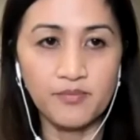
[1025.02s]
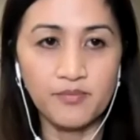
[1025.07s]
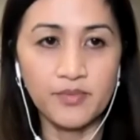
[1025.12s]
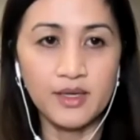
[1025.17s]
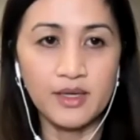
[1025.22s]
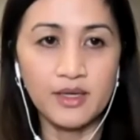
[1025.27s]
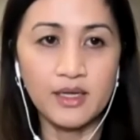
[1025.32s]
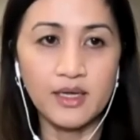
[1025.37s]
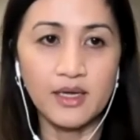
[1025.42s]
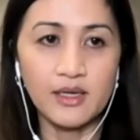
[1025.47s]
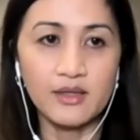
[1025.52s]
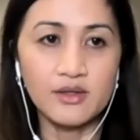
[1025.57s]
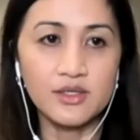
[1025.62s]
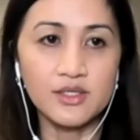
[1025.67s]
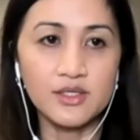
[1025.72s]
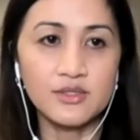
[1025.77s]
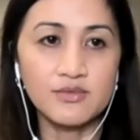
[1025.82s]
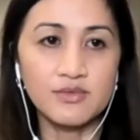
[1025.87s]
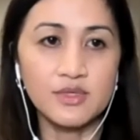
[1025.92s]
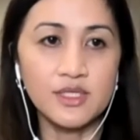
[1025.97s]
again,
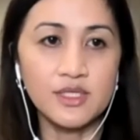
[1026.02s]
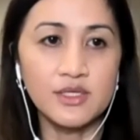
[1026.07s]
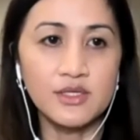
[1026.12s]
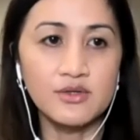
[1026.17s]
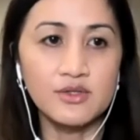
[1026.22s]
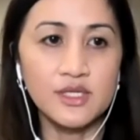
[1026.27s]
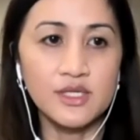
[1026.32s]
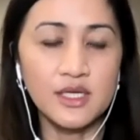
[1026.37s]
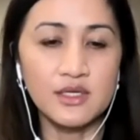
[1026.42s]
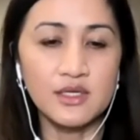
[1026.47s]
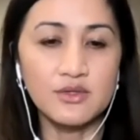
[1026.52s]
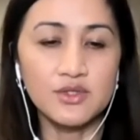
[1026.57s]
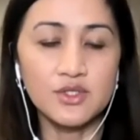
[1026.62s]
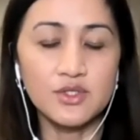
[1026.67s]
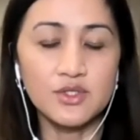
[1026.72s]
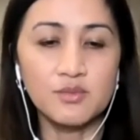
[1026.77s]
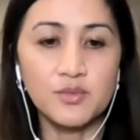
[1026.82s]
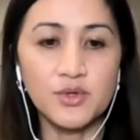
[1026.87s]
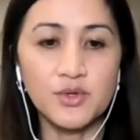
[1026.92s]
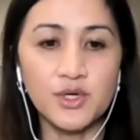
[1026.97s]
there's really no data to
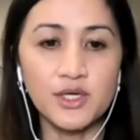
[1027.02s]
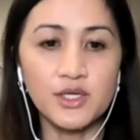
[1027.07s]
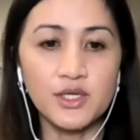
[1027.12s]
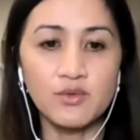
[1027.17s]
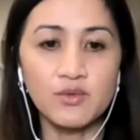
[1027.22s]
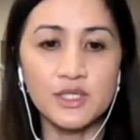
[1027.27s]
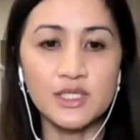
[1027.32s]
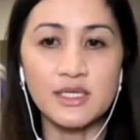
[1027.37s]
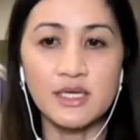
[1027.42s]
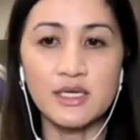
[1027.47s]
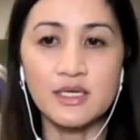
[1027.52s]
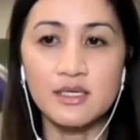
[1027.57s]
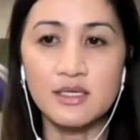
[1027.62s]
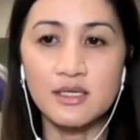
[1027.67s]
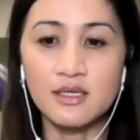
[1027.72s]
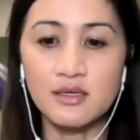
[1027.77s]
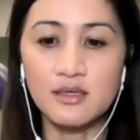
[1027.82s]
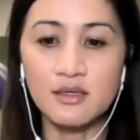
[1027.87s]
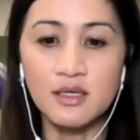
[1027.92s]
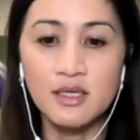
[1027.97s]
support what's the
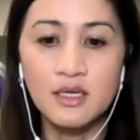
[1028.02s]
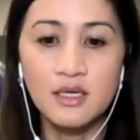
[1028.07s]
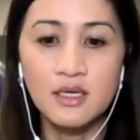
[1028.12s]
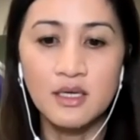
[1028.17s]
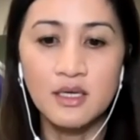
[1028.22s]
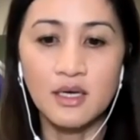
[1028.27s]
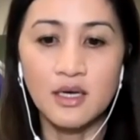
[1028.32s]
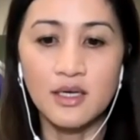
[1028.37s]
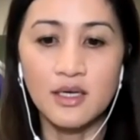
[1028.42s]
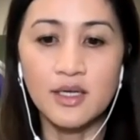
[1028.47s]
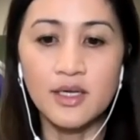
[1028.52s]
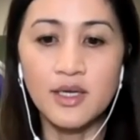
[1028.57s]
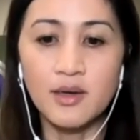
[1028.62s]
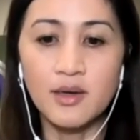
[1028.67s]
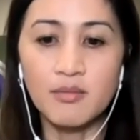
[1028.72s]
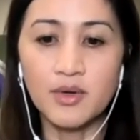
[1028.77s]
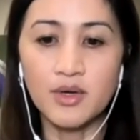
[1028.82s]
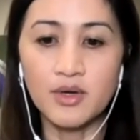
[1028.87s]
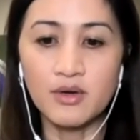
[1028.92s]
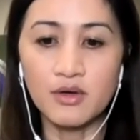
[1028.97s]
ideal
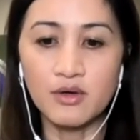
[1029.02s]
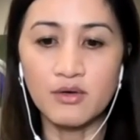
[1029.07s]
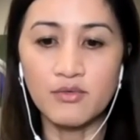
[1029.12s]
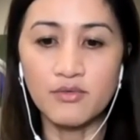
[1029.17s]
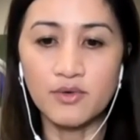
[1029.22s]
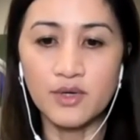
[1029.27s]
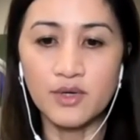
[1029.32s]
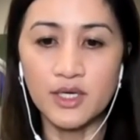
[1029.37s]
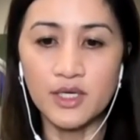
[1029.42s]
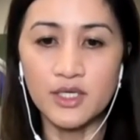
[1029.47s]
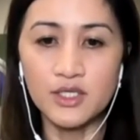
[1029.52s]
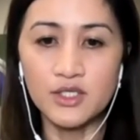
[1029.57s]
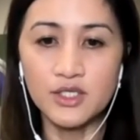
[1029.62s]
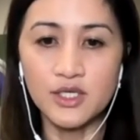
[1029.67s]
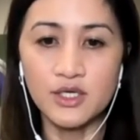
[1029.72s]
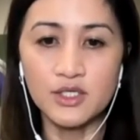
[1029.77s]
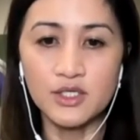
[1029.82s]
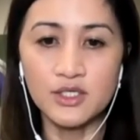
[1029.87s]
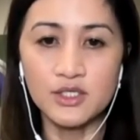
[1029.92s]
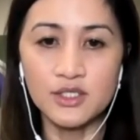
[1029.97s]
number of
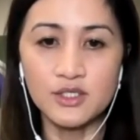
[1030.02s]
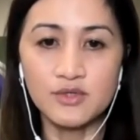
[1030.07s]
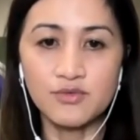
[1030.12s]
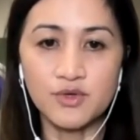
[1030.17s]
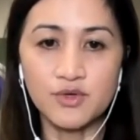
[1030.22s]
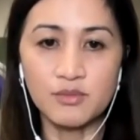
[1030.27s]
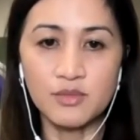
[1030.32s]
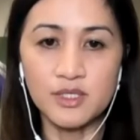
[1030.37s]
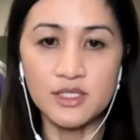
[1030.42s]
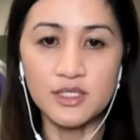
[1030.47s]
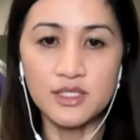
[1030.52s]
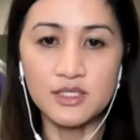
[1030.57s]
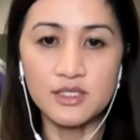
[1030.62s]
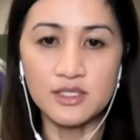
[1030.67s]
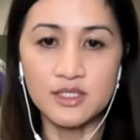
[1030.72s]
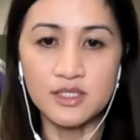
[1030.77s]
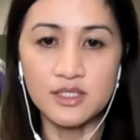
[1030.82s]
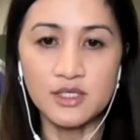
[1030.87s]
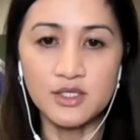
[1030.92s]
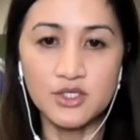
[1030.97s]
injections for
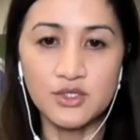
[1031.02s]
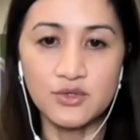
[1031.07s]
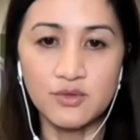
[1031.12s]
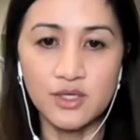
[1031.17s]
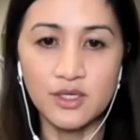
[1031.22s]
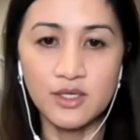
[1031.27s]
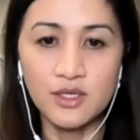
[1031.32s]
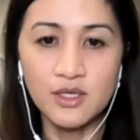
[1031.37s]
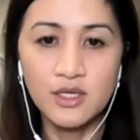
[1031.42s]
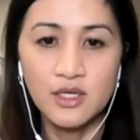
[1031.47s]
meniscus injury.